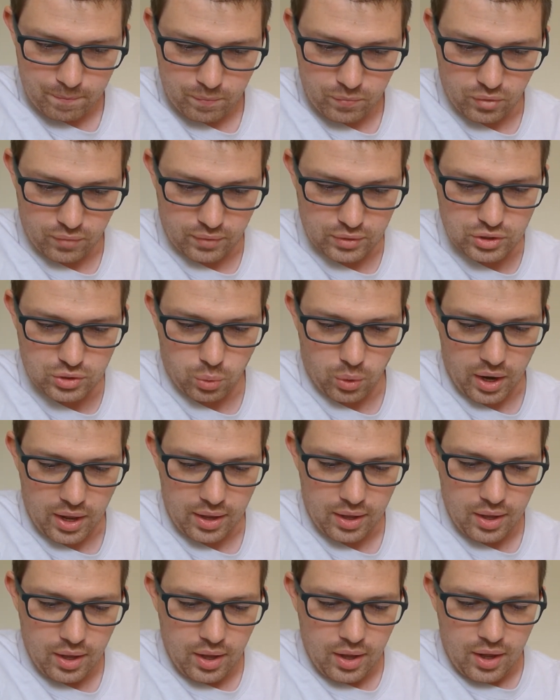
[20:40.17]
So verse 20.
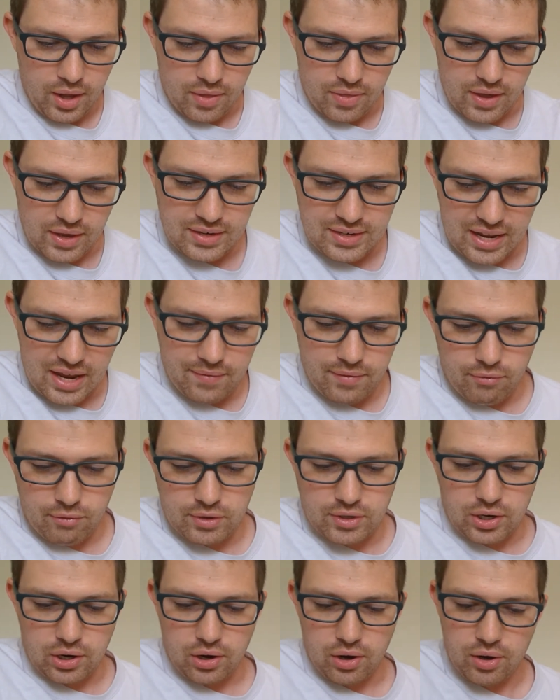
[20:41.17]
Then David
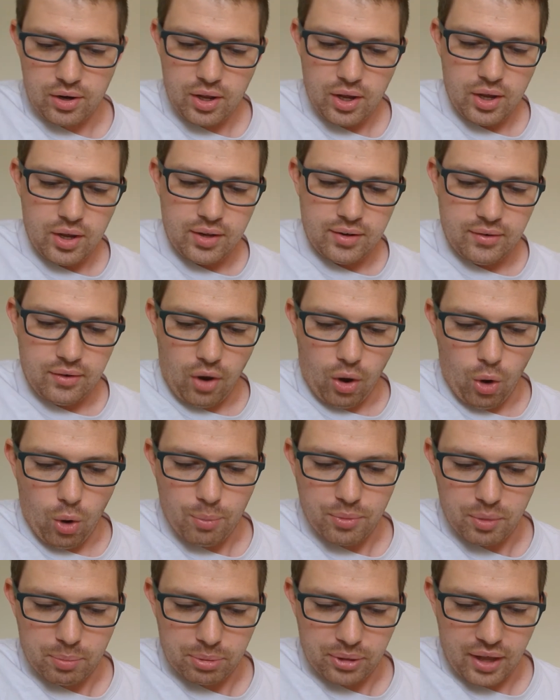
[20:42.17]
returned
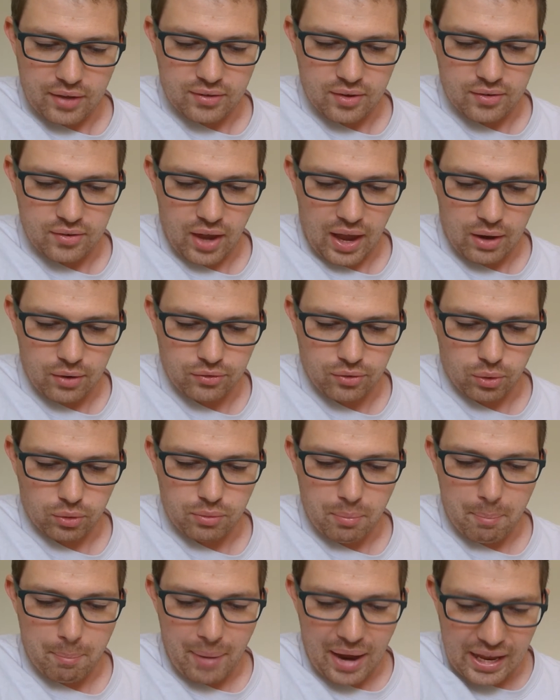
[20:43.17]
home to bless his household.
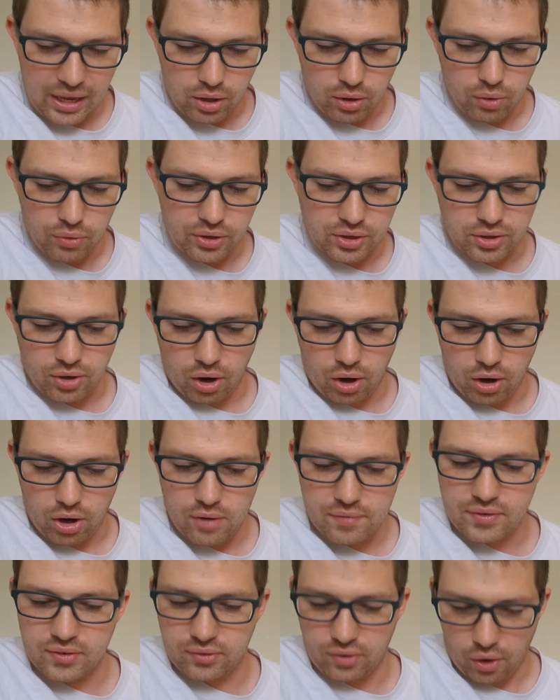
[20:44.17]
Michal, the daughter
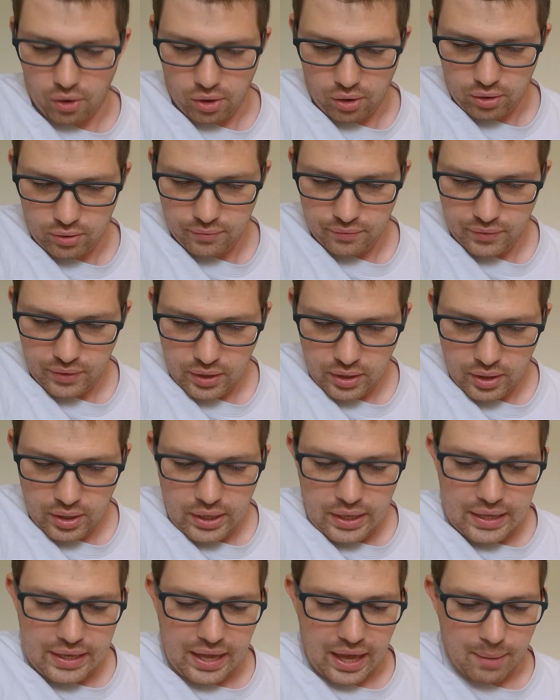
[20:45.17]
of Saul,
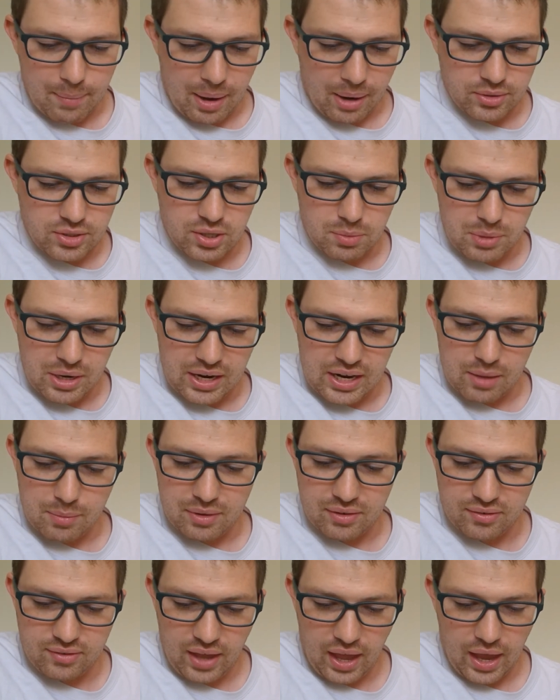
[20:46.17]
came out to meet him
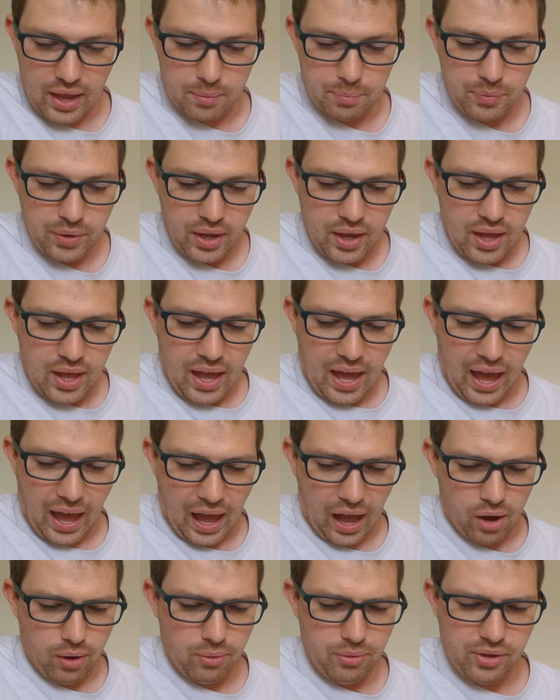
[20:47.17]
and said,
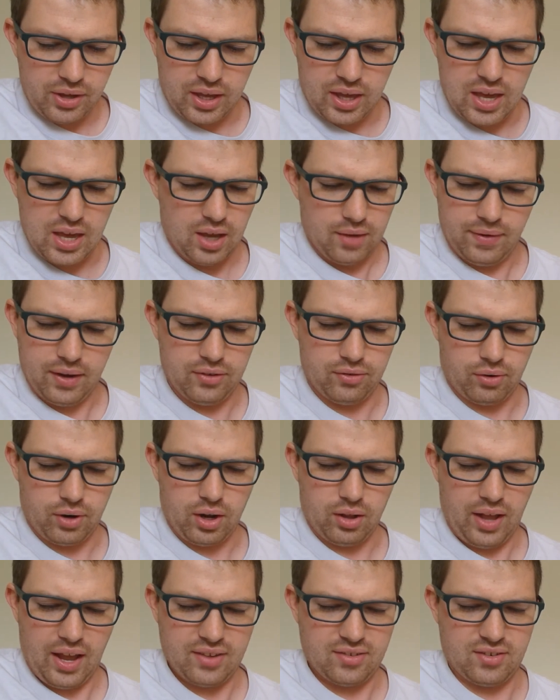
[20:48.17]
"How the king of
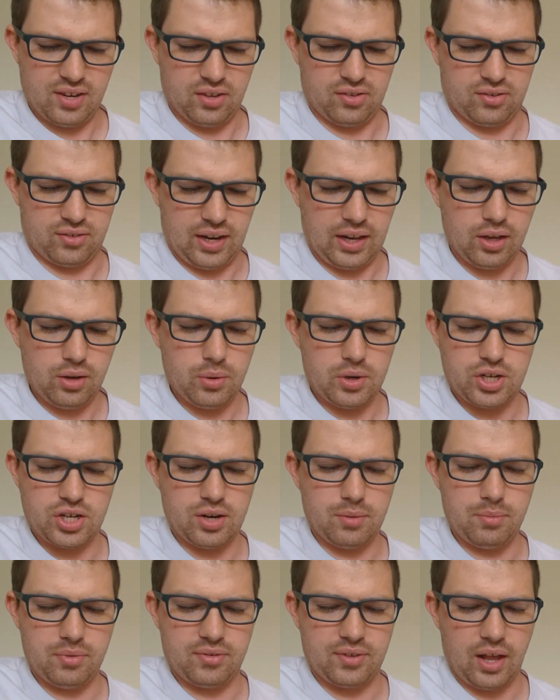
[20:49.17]
Israel has distinguished
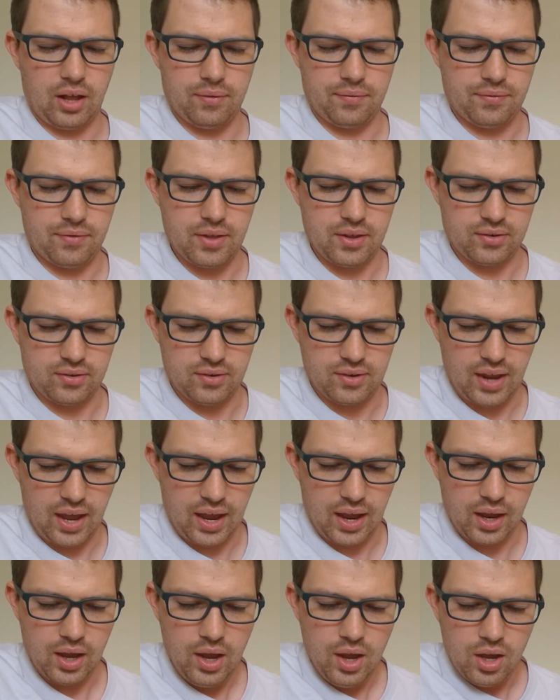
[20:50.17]
himself this
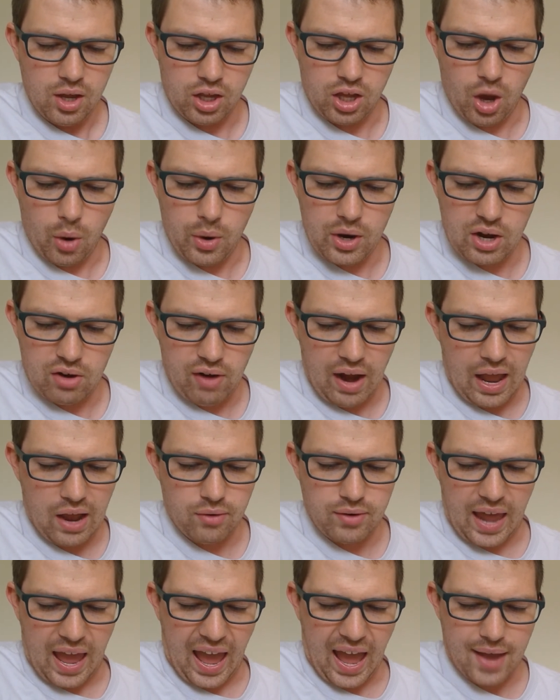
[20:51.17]
day, going
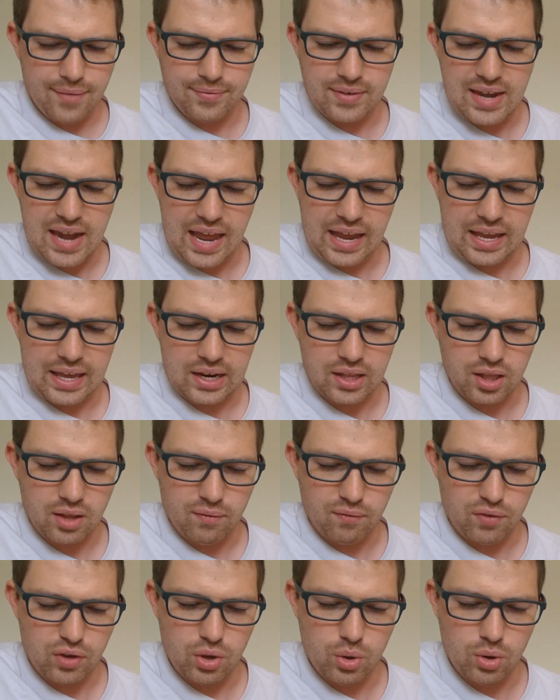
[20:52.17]
around half naked in the
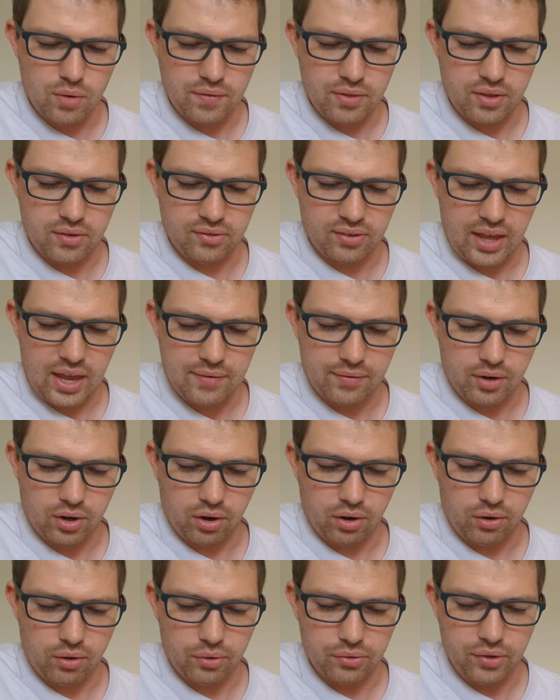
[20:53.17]
view of the slave
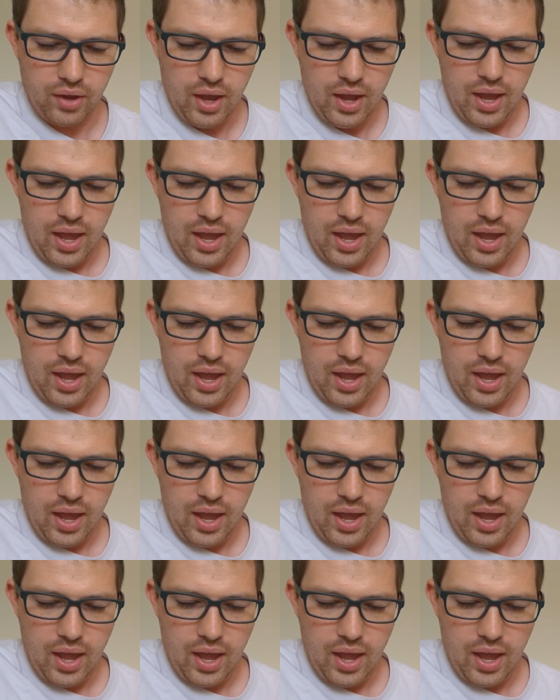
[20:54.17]
girls